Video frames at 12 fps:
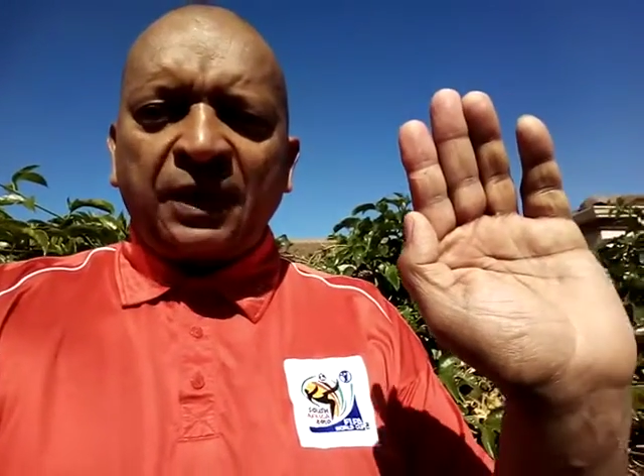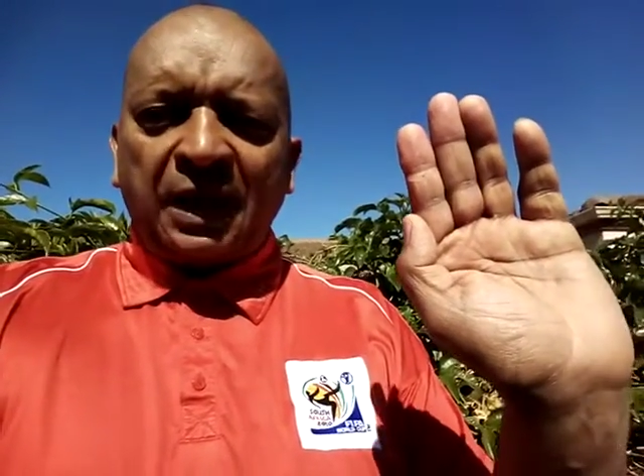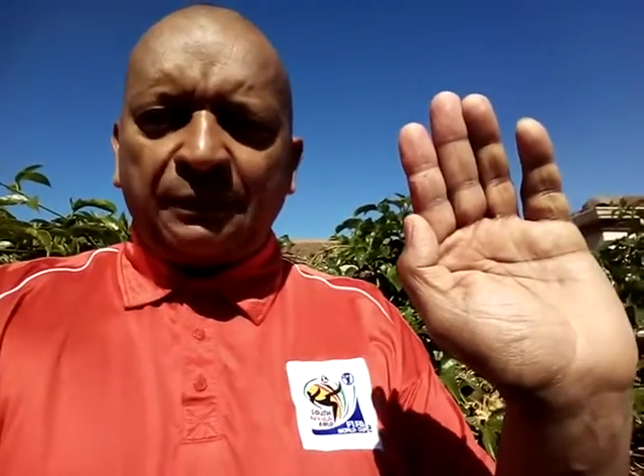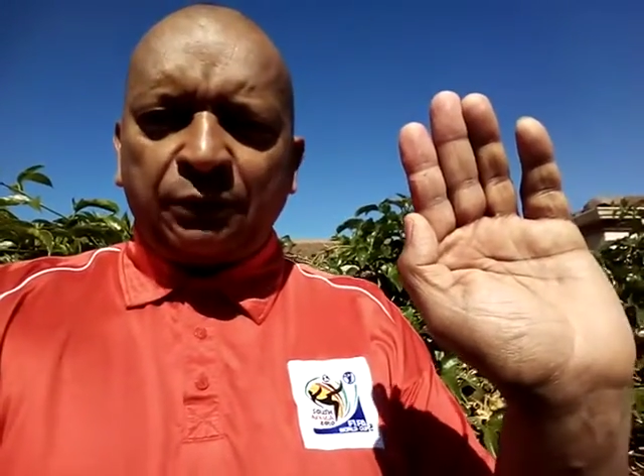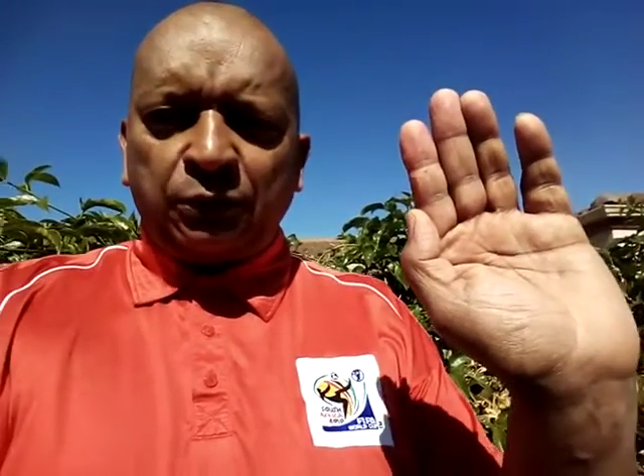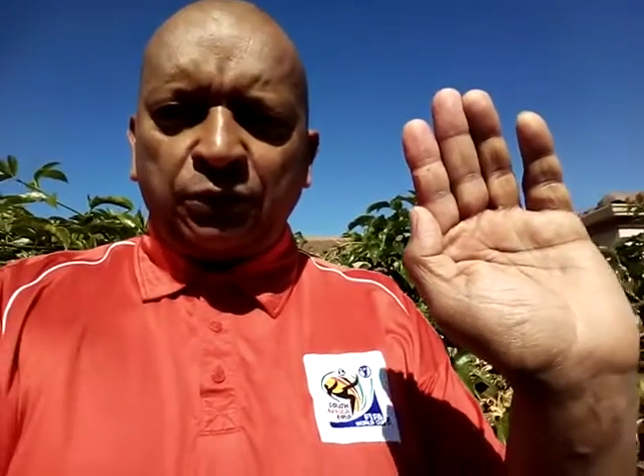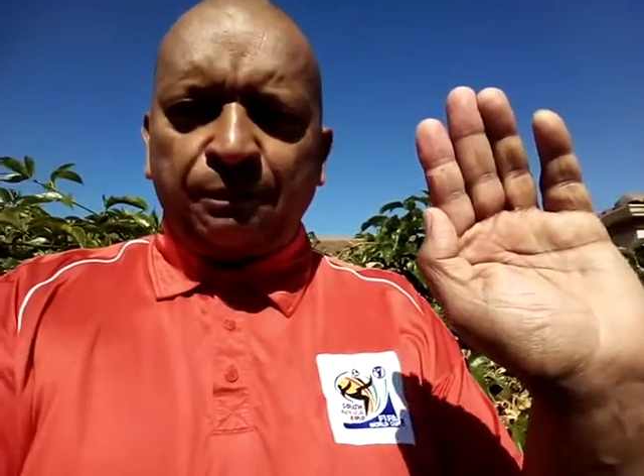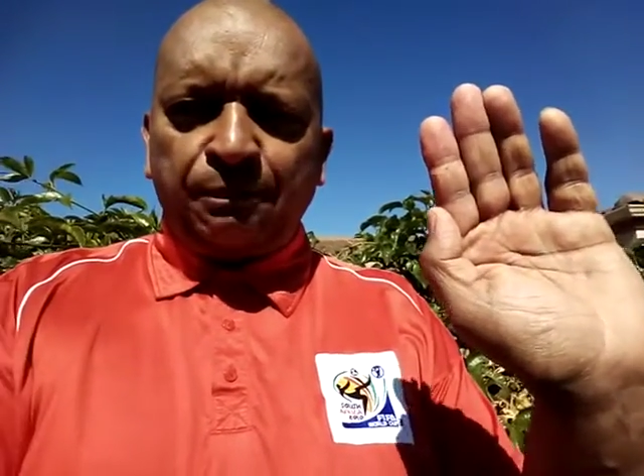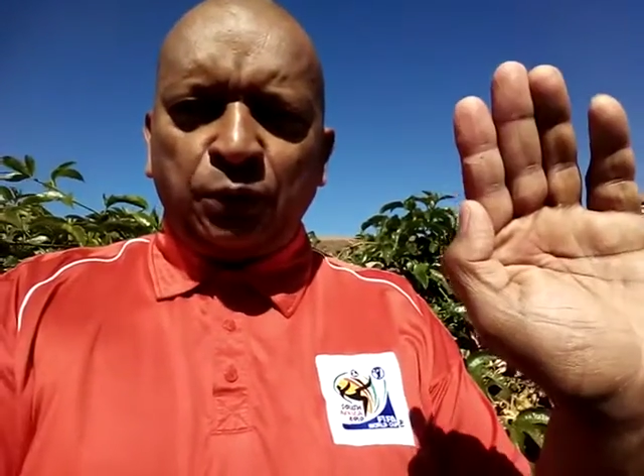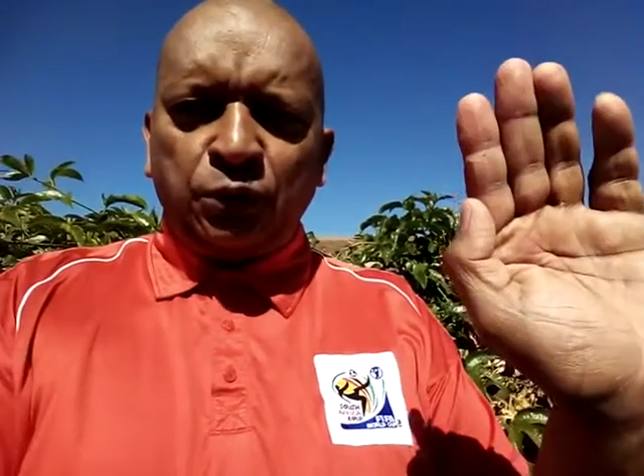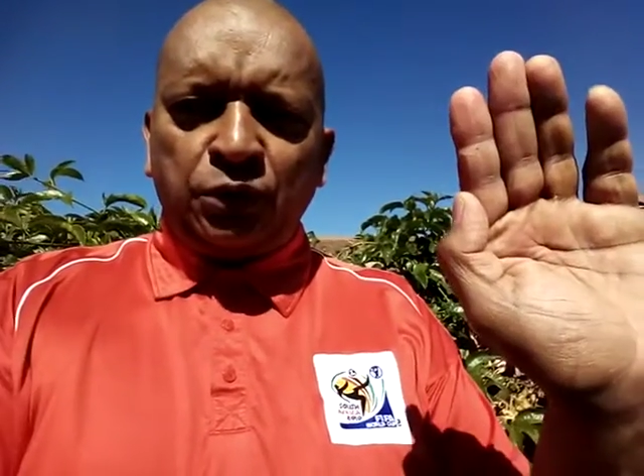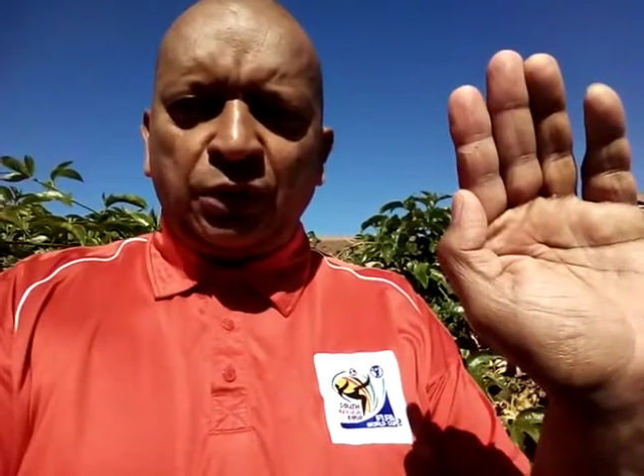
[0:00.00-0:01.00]
I'm going to
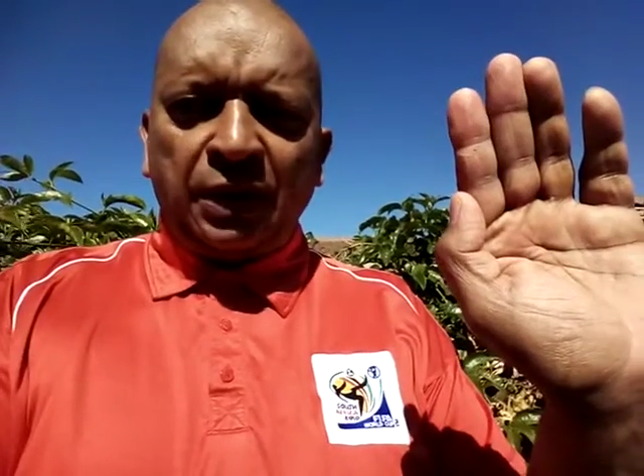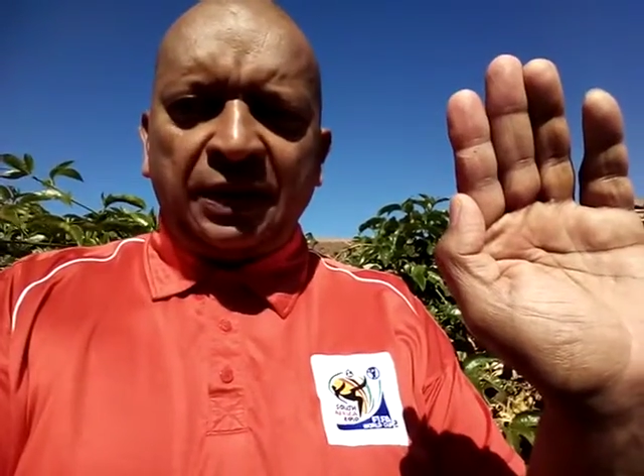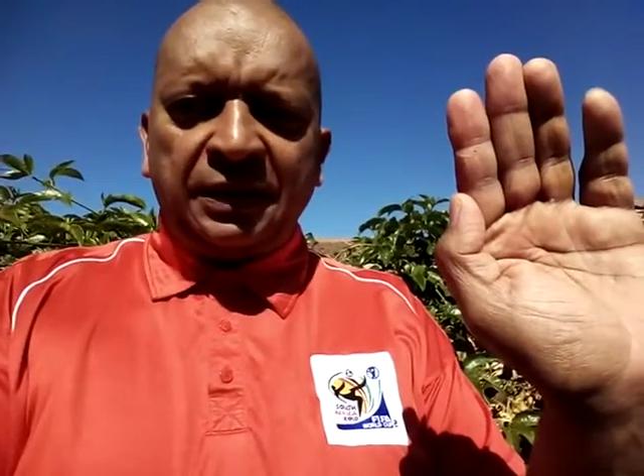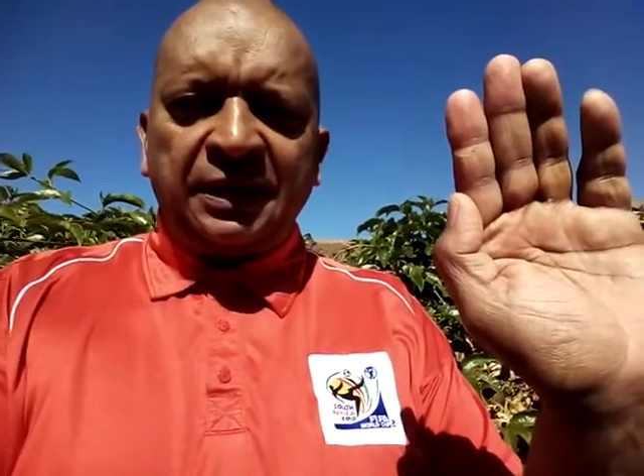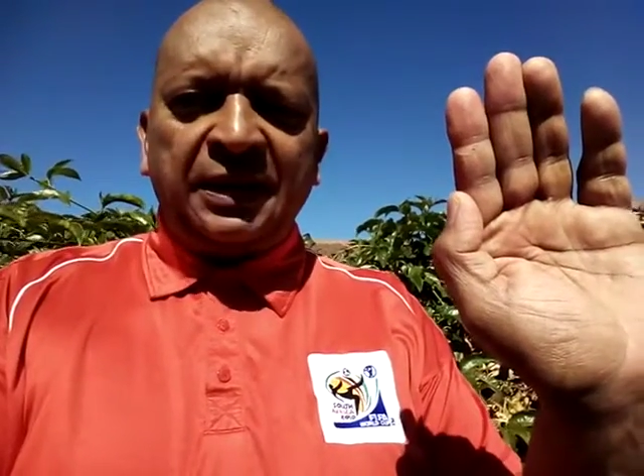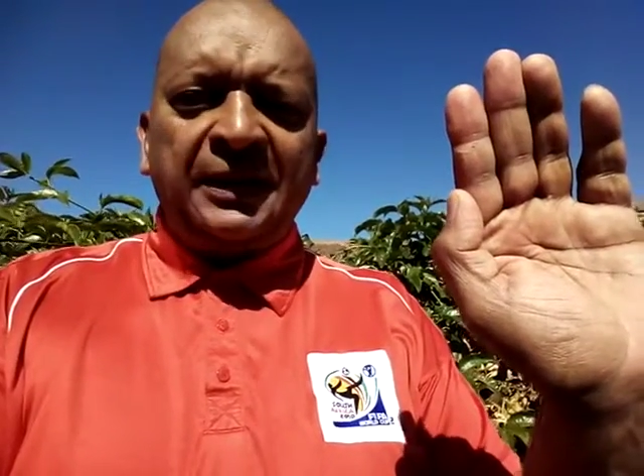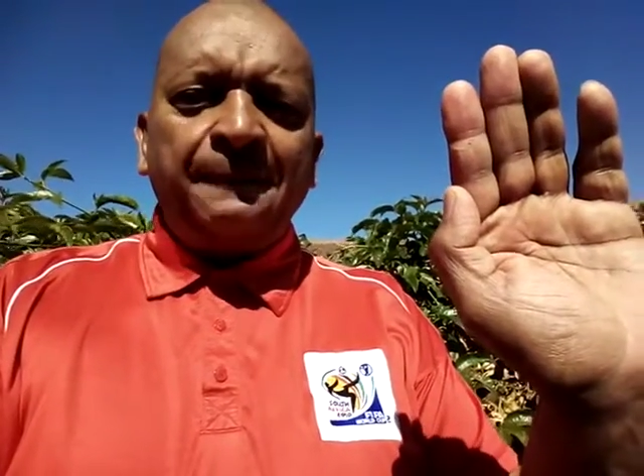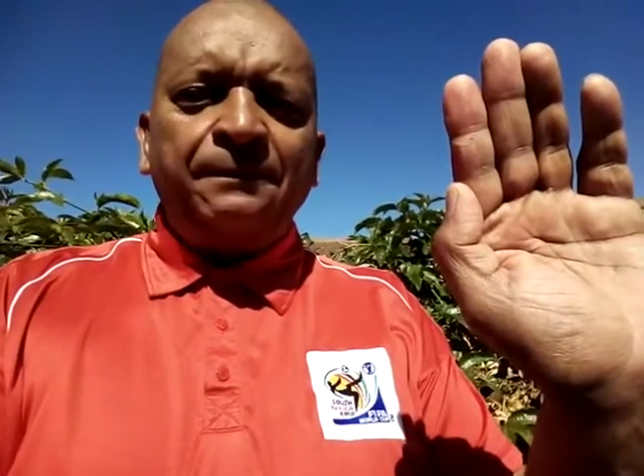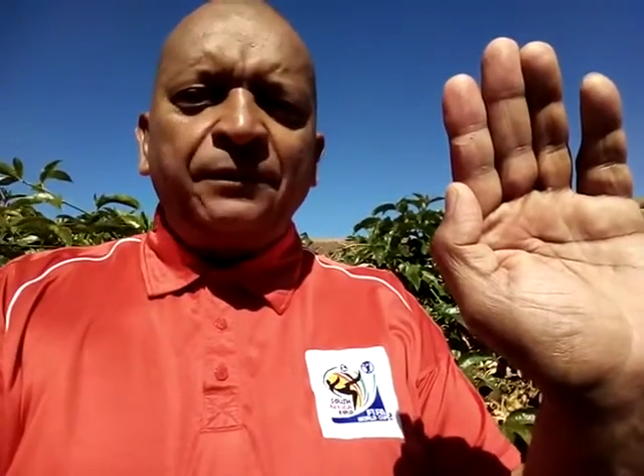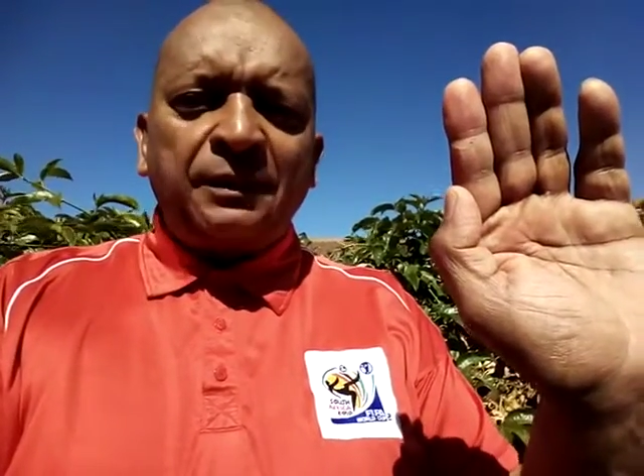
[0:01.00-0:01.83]
push your hand.